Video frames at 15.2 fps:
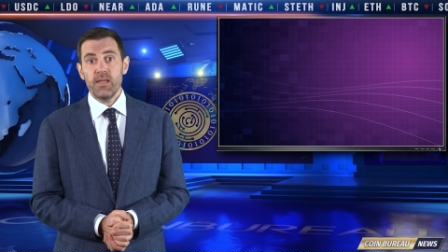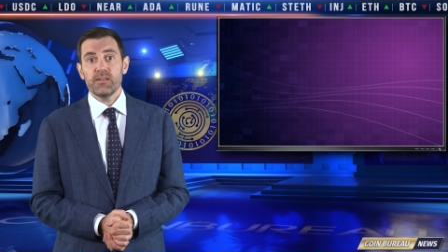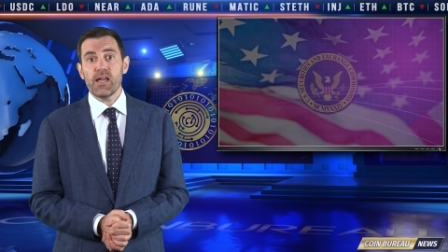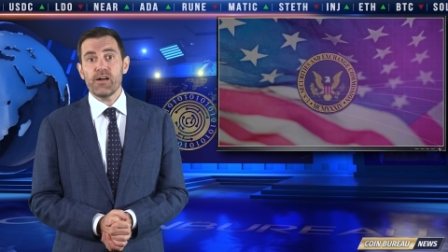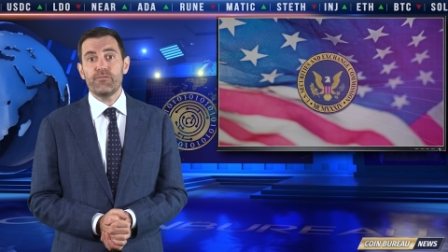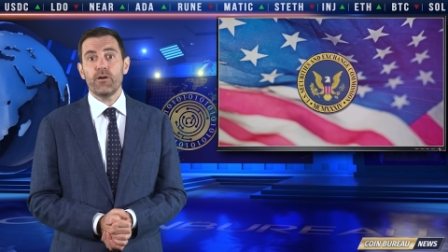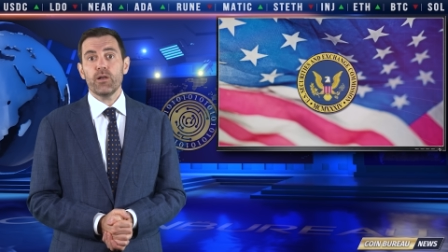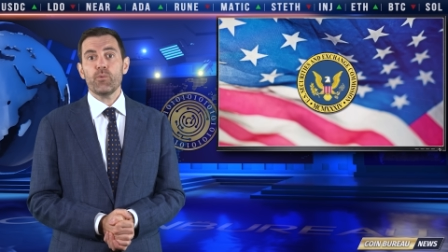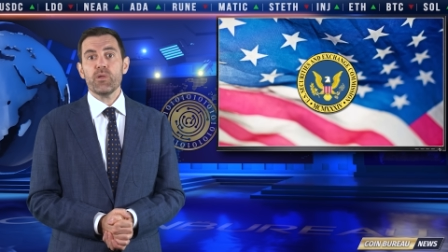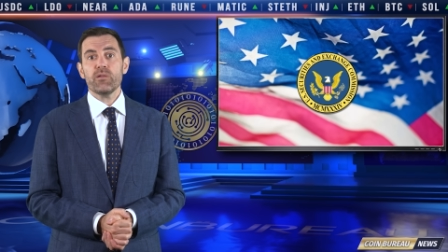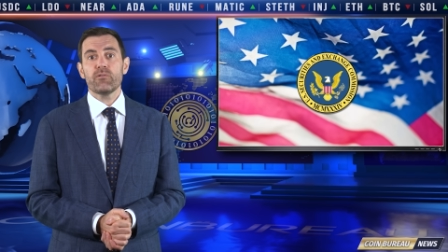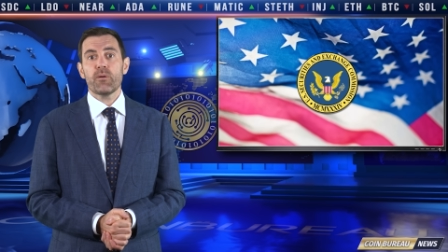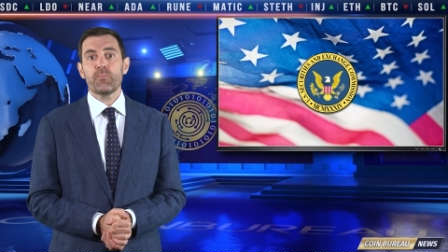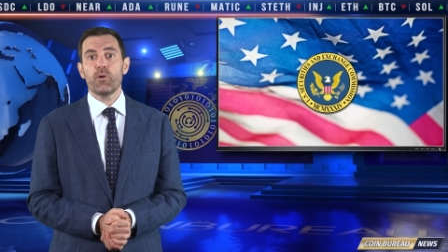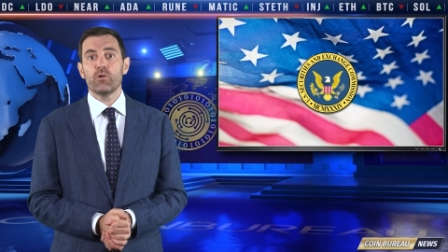Now, following
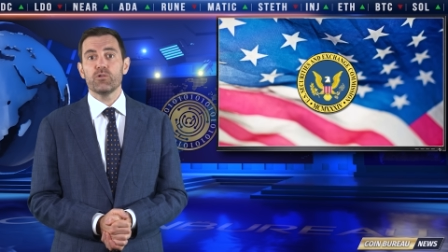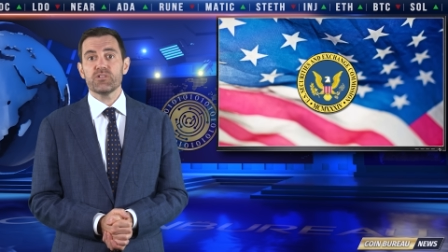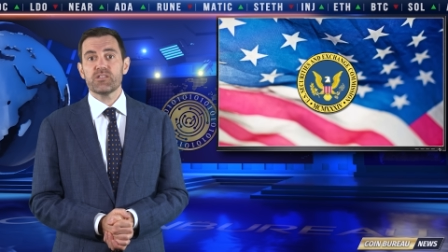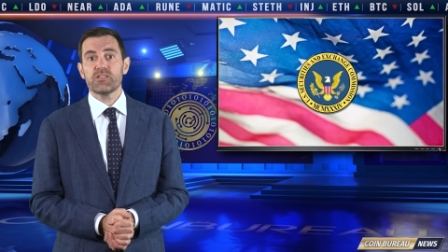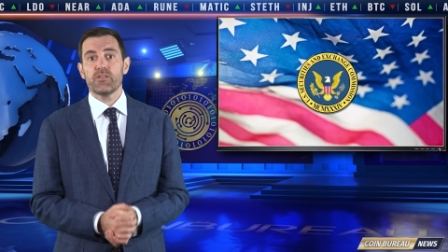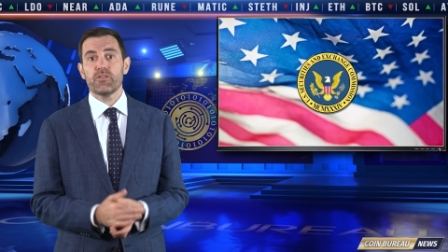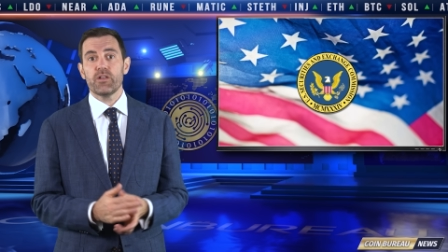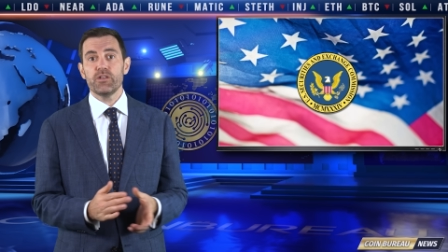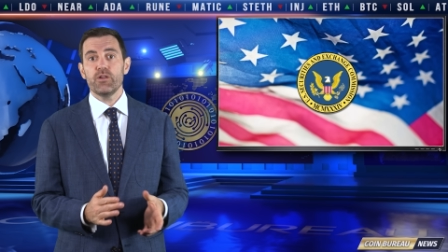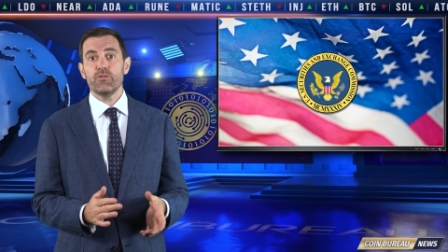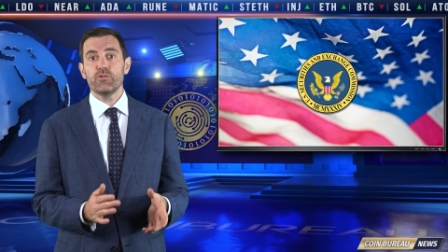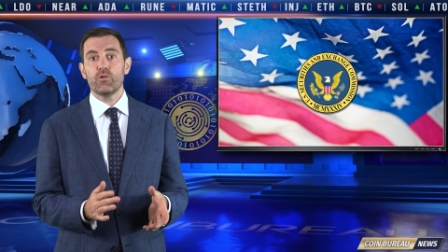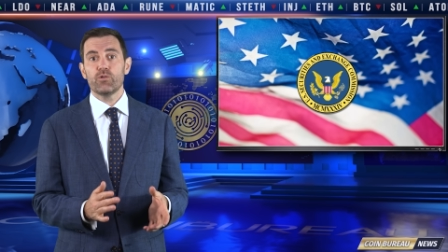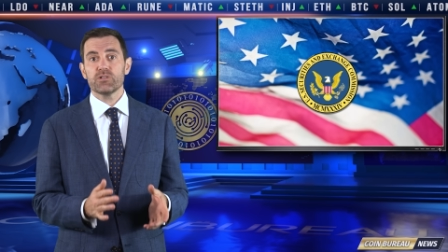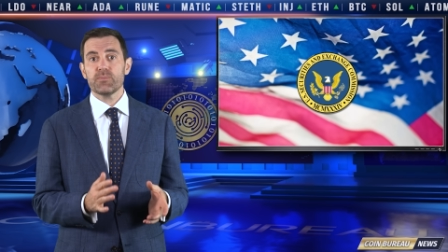reports that the New
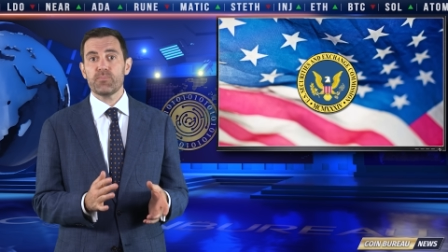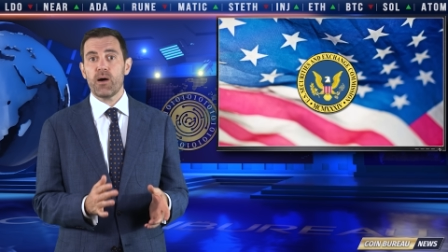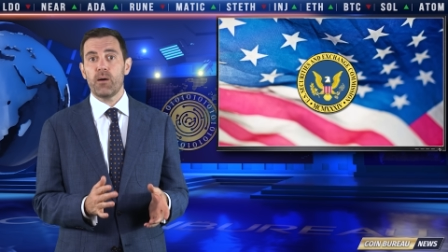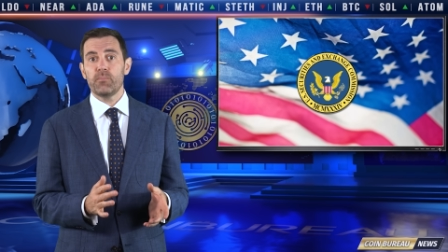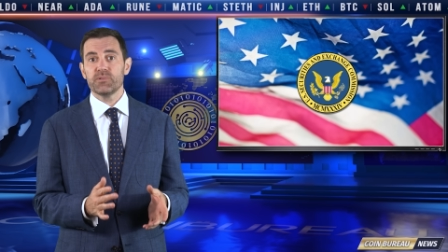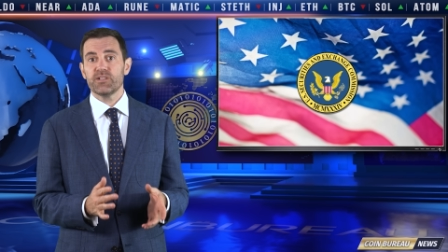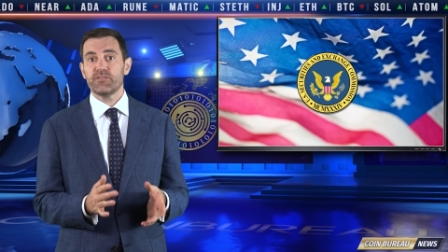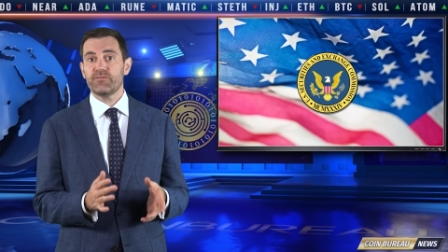York Department of